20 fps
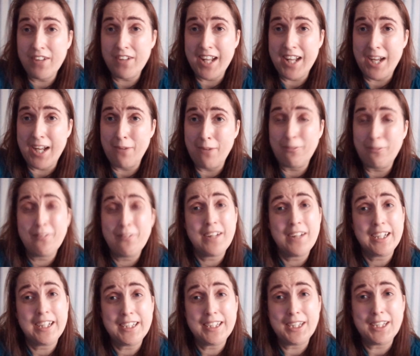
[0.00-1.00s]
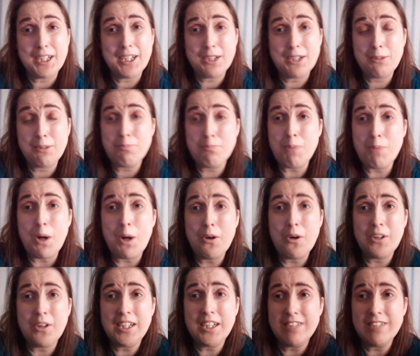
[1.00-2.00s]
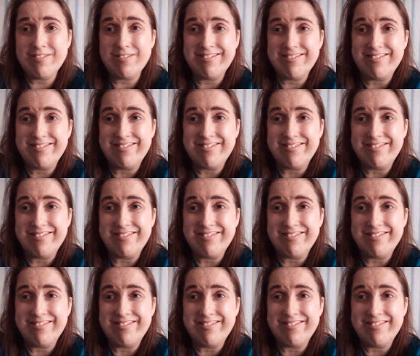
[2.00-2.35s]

for now. Thank you, bye.